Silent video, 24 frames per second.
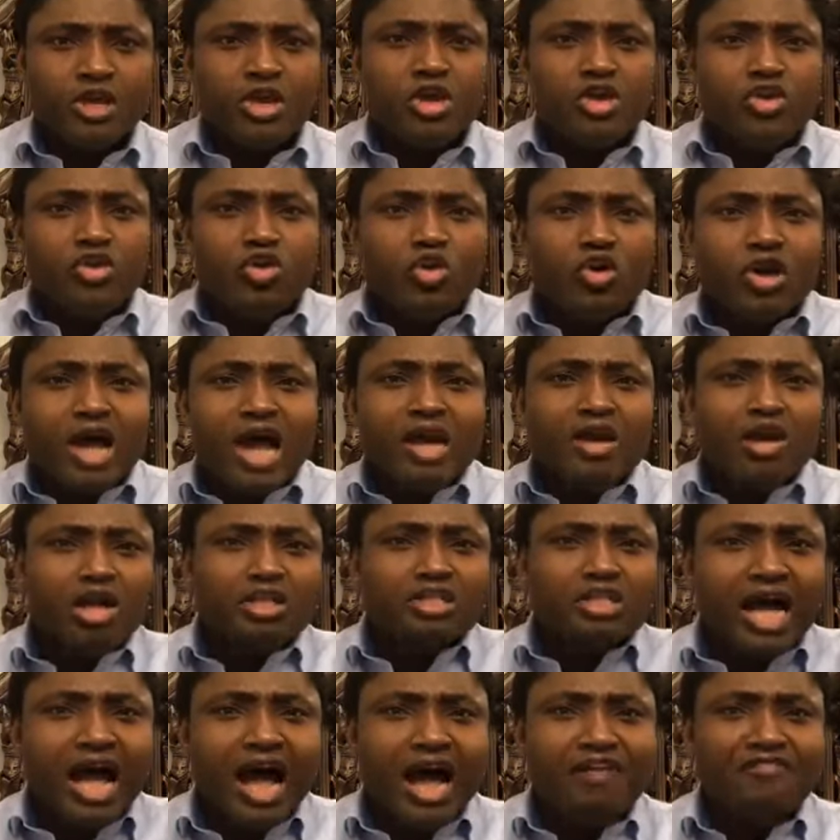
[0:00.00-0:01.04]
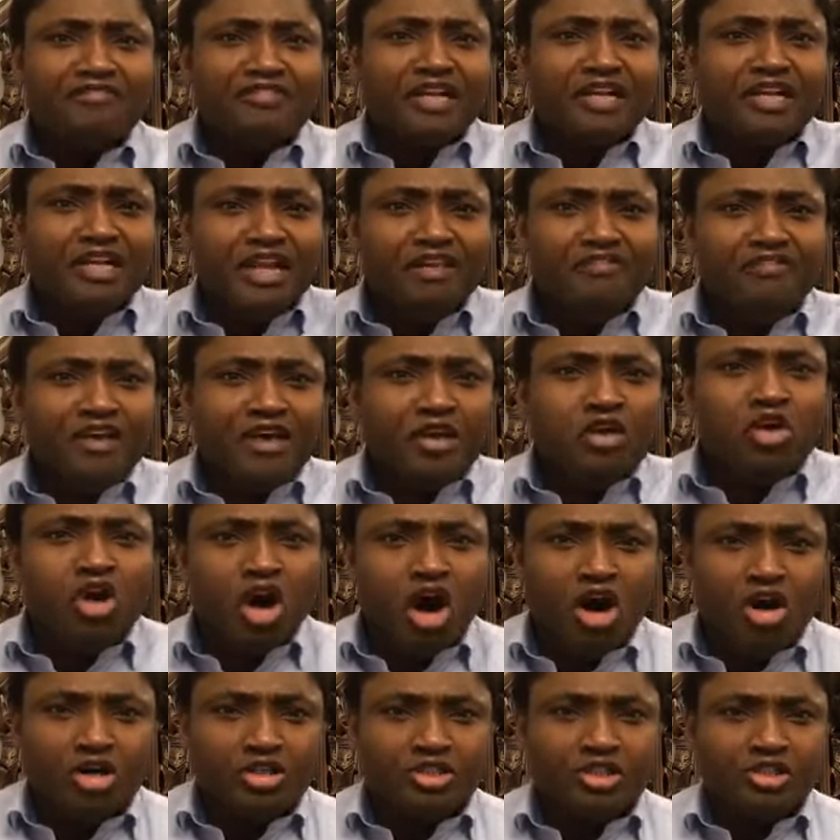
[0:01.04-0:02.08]
You cannot have the living
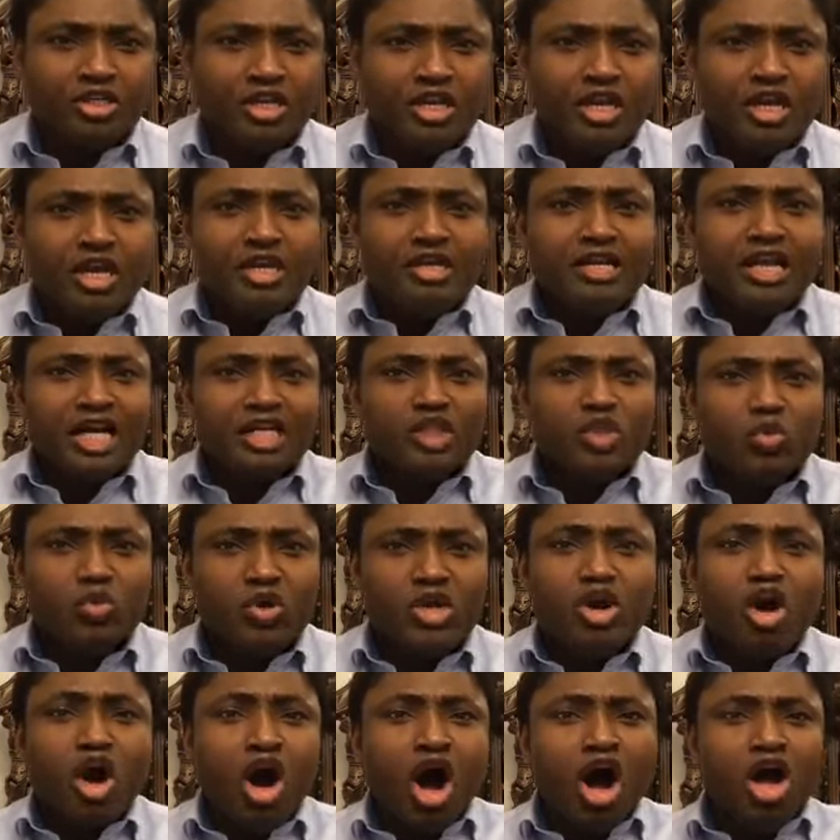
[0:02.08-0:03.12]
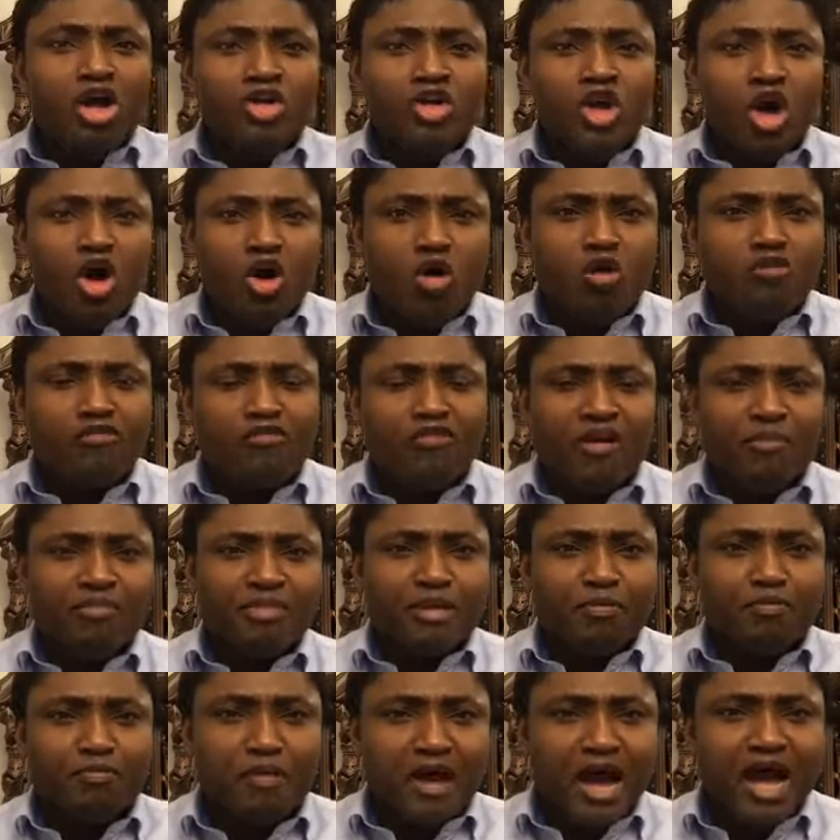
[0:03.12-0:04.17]
God that we all know from the
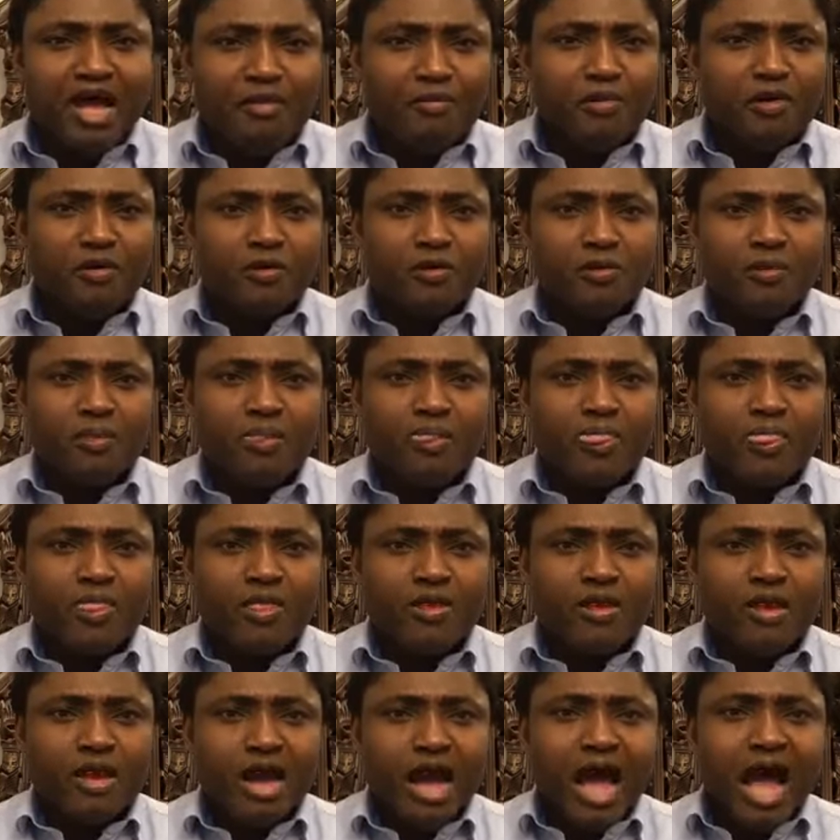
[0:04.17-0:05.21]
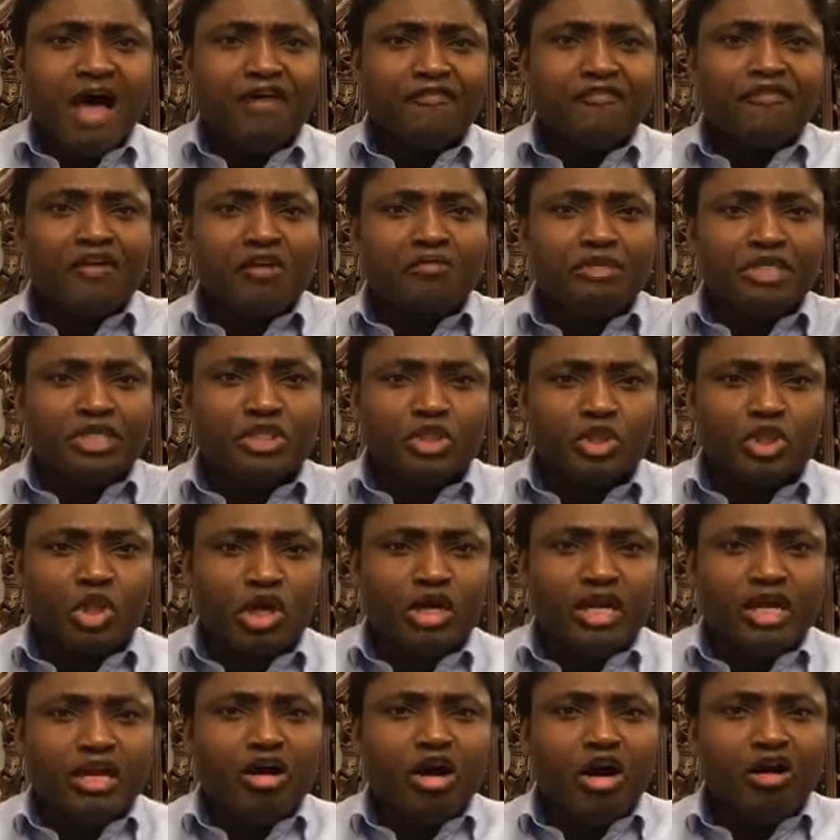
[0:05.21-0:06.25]
Bible and from the
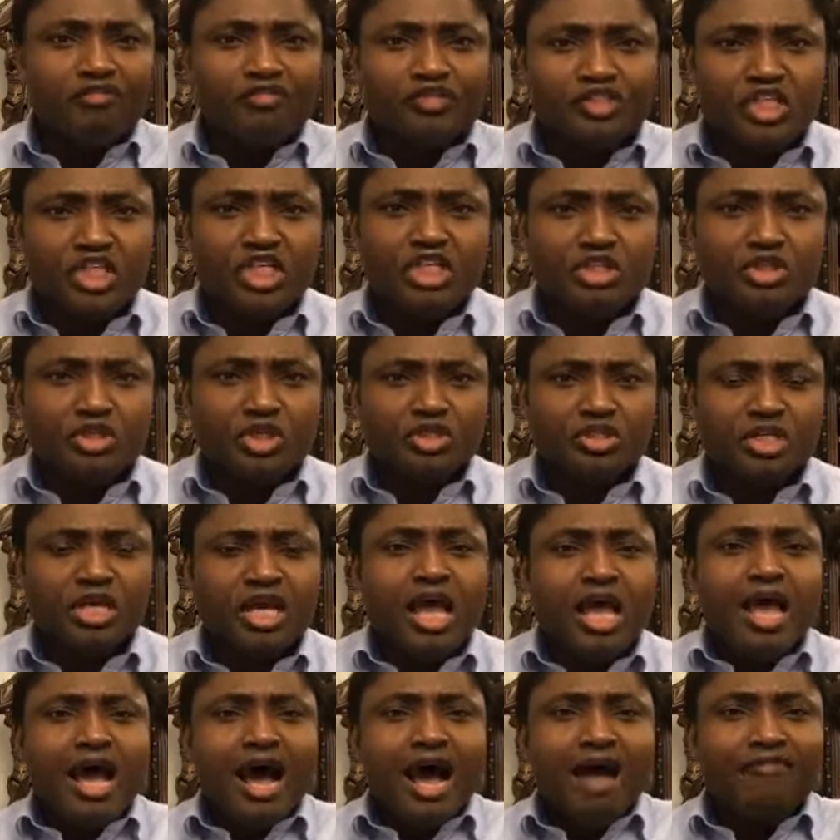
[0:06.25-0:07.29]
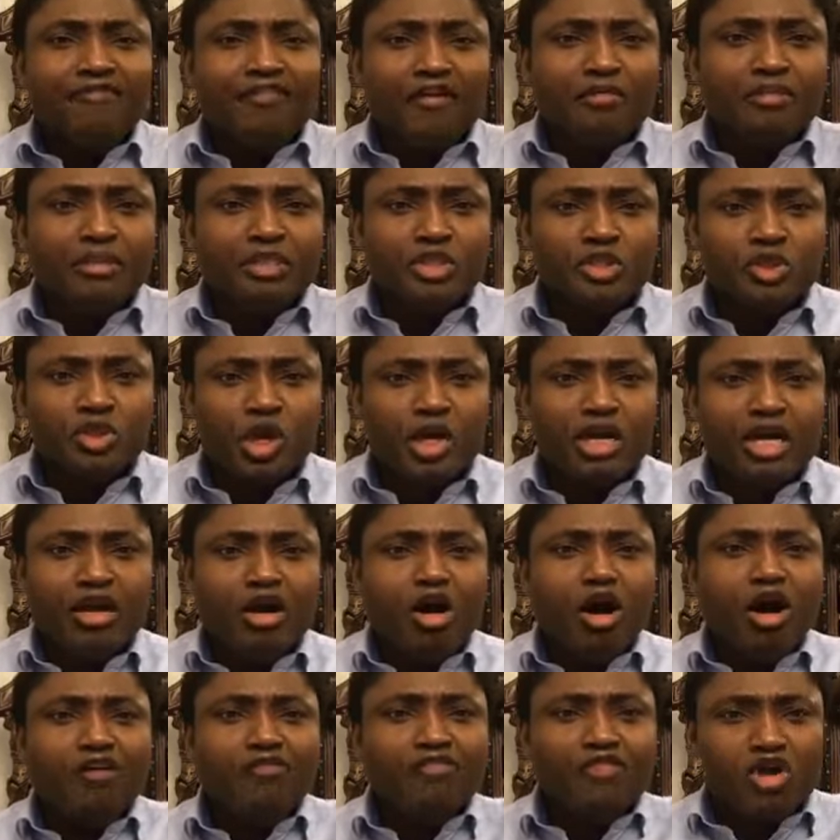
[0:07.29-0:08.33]
story of Jesus and from the story
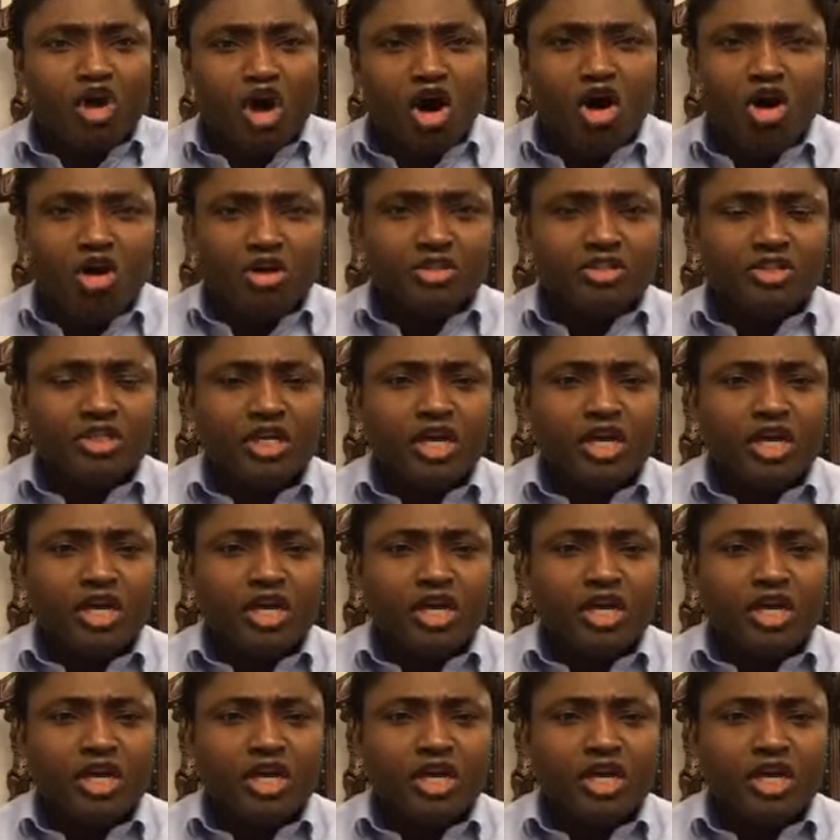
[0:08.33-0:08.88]
of God.